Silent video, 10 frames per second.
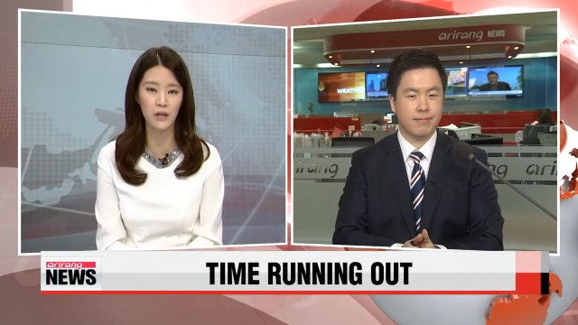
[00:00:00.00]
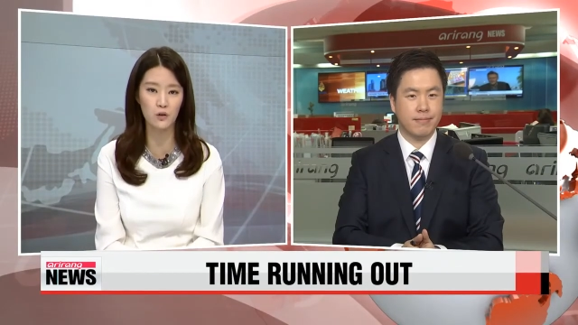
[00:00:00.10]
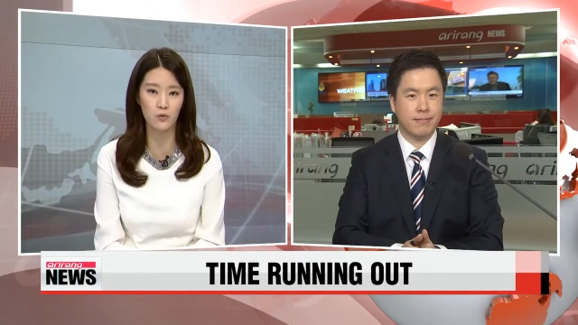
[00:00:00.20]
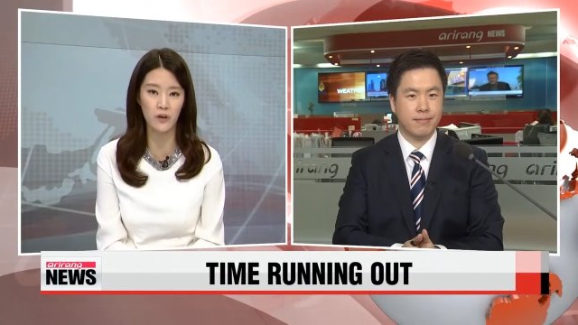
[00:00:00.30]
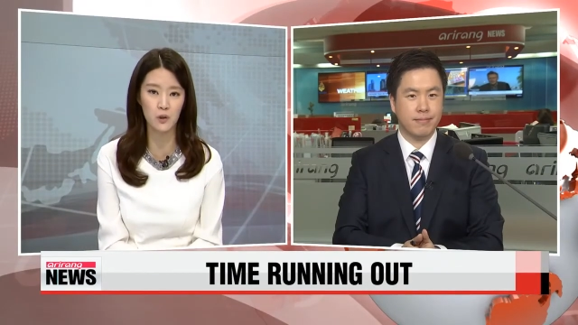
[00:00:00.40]

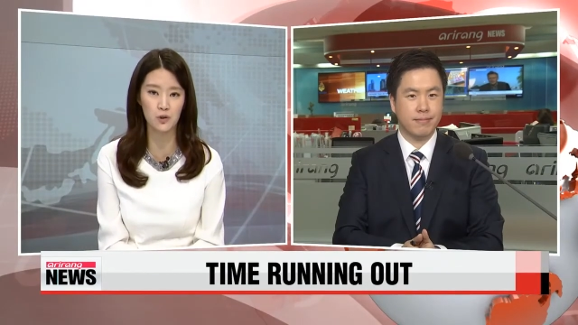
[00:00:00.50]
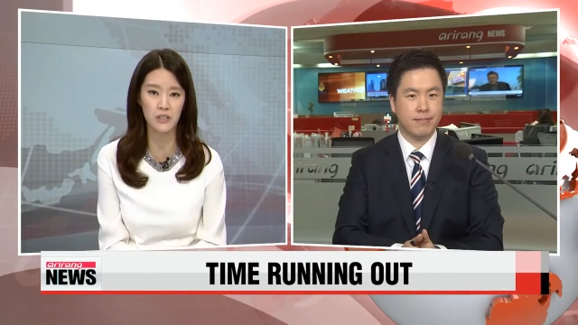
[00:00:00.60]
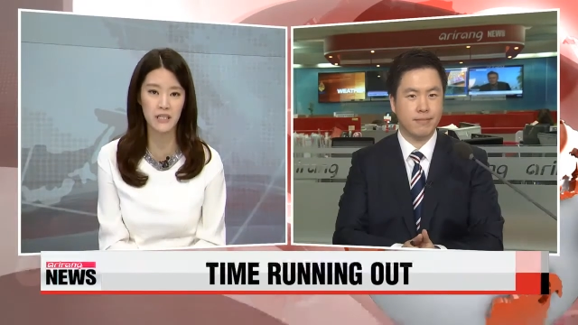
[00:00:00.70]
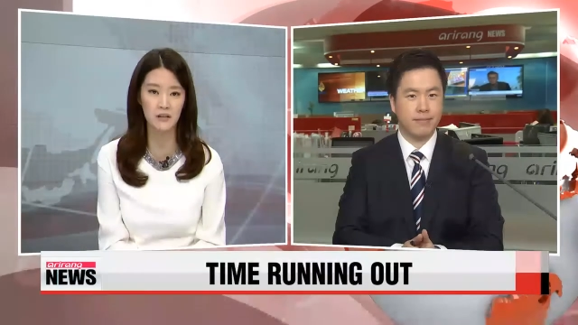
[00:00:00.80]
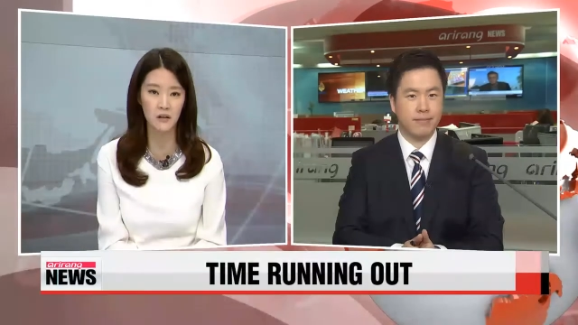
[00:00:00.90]
Speaker 1: to reach a
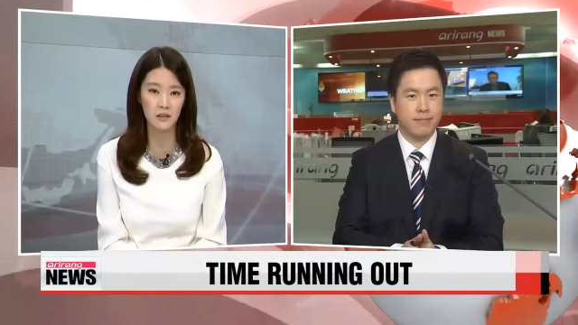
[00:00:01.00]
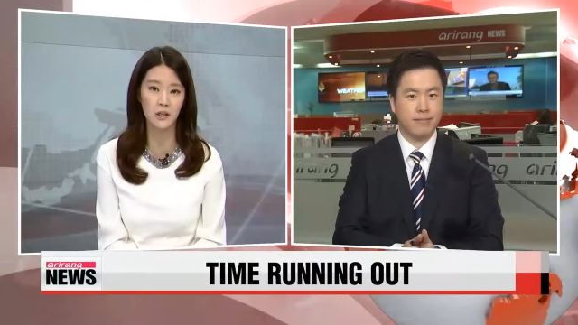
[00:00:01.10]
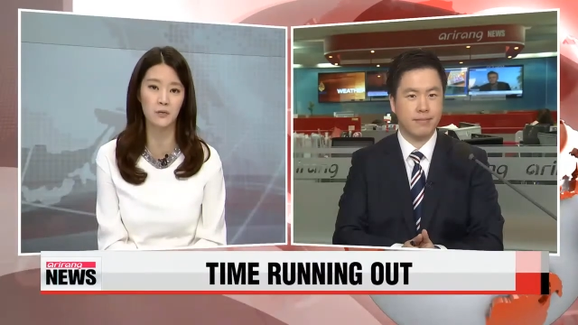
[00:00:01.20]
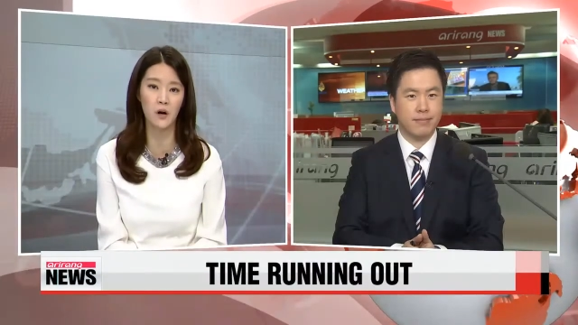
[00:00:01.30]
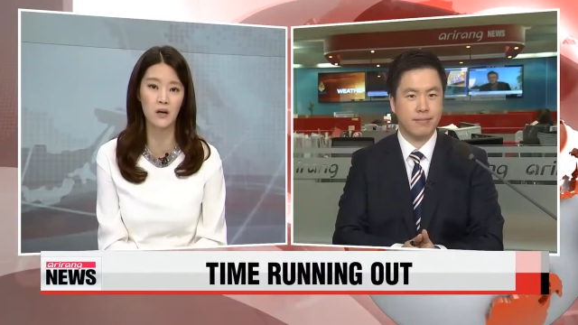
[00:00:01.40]
deal on
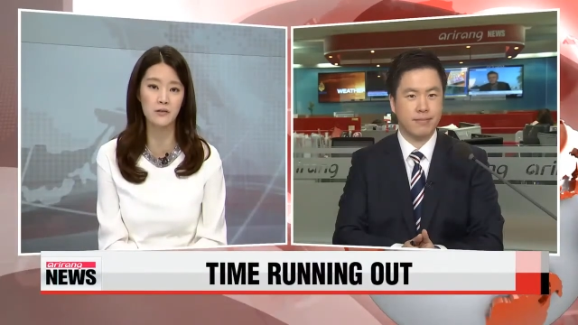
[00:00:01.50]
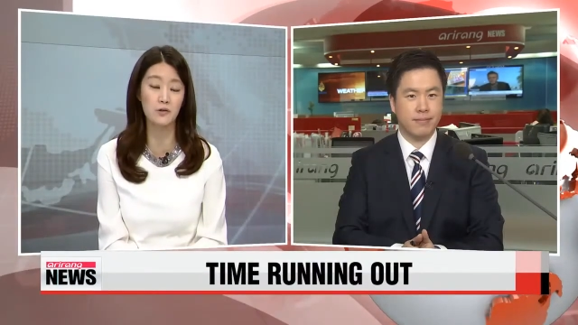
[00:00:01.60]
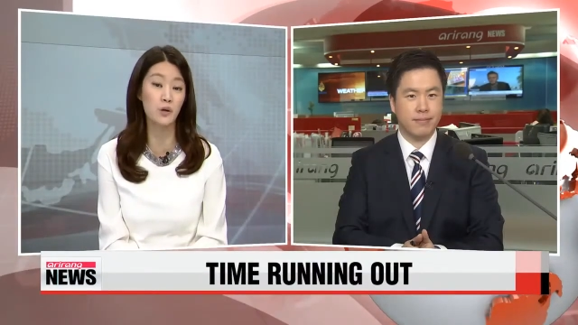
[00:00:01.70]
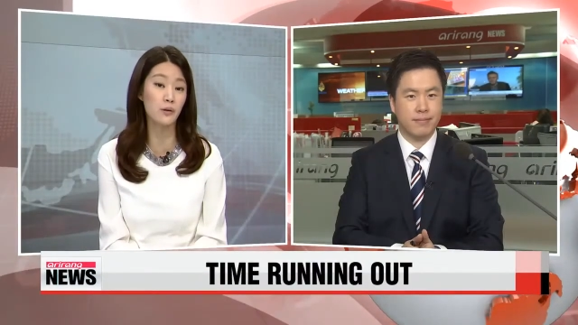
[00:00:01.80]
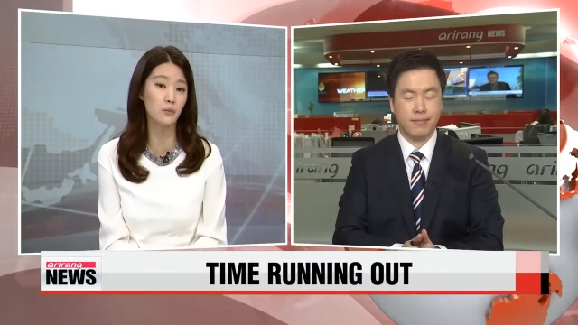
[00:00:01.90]
Tehran's
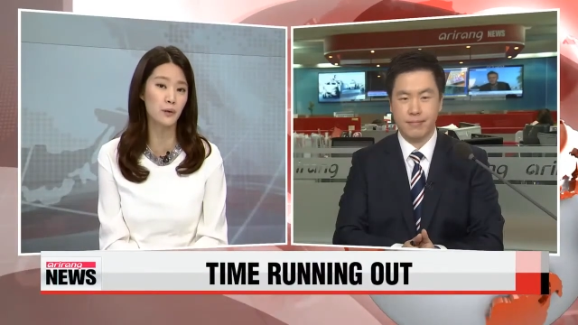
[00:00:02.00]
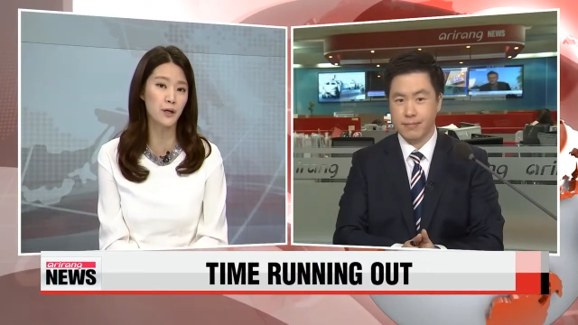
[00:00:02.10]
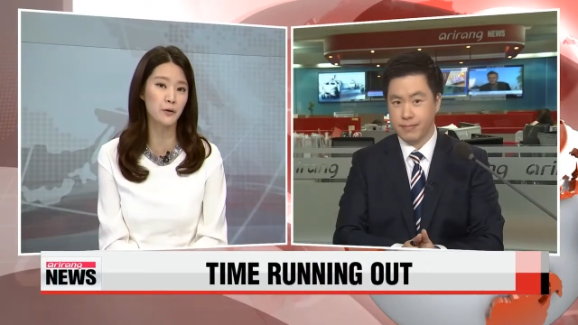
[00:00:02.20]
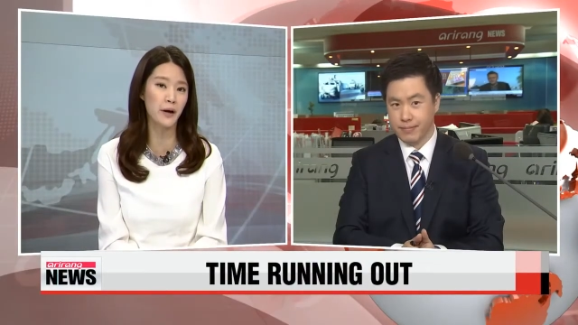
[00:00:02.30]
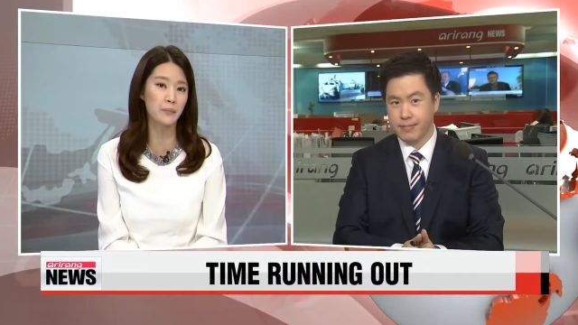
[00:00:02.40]
nuclear
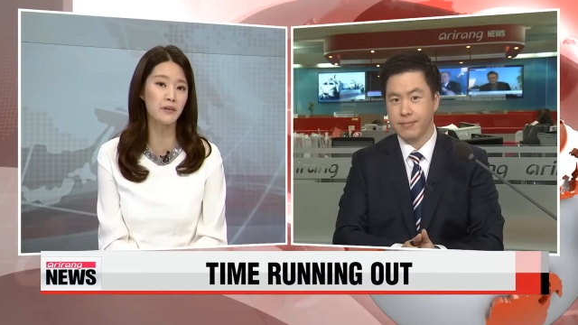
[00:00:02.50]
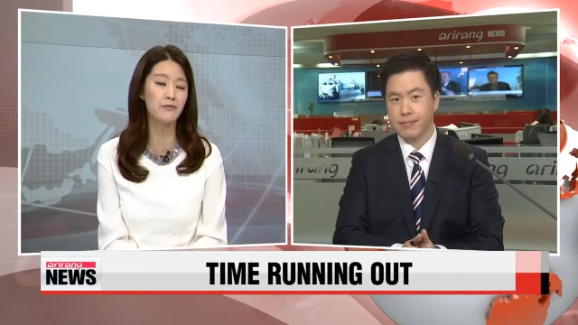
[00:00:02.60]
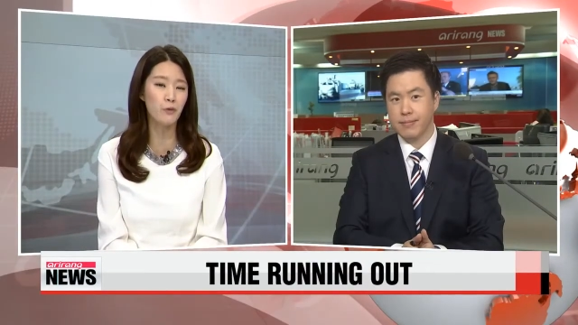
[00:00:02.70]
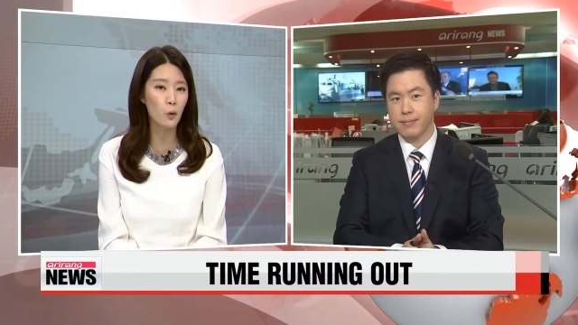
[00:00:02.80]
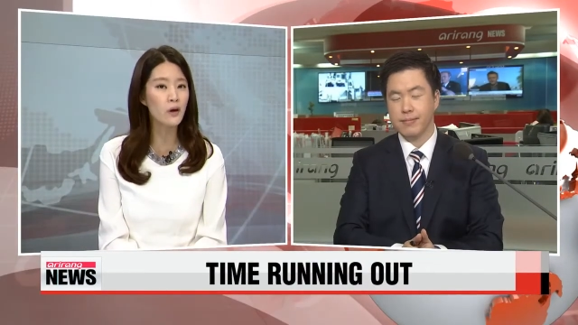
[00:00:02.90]
program
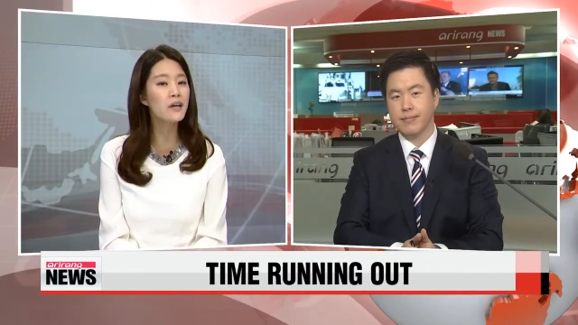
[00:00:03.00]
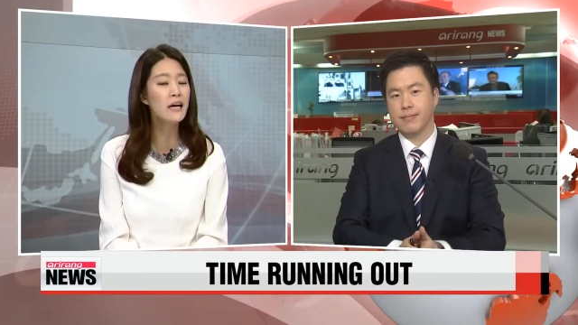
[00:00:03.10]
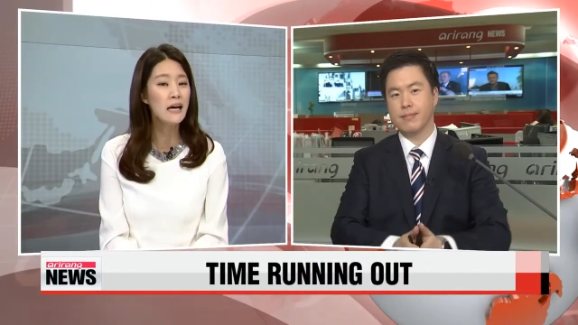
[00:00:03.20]
before